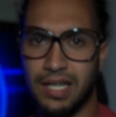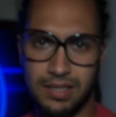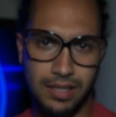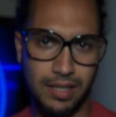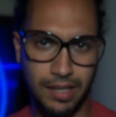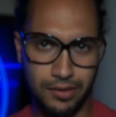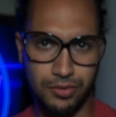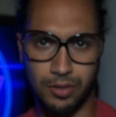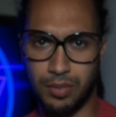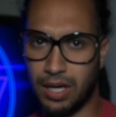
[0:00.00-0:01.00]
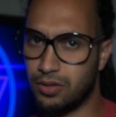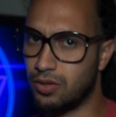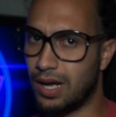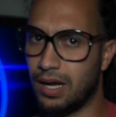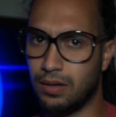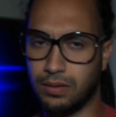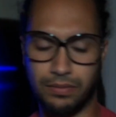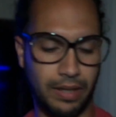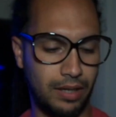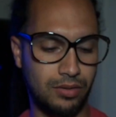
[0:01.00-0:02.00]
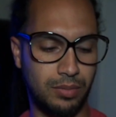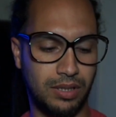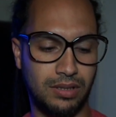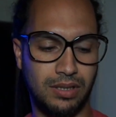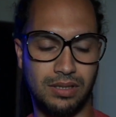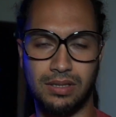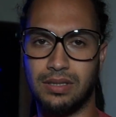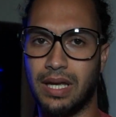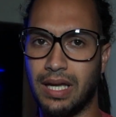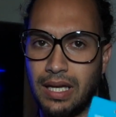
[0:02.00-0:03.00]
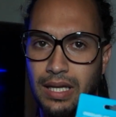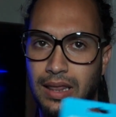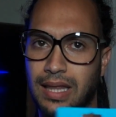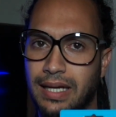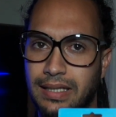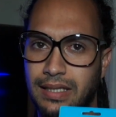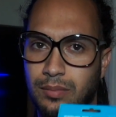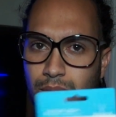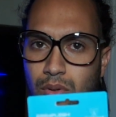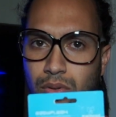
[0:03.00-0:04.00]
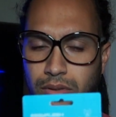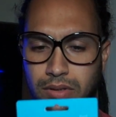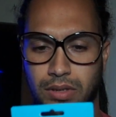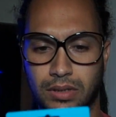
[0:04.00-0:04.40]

It says Android, but I don't know how it works for Android because this is a lightning port.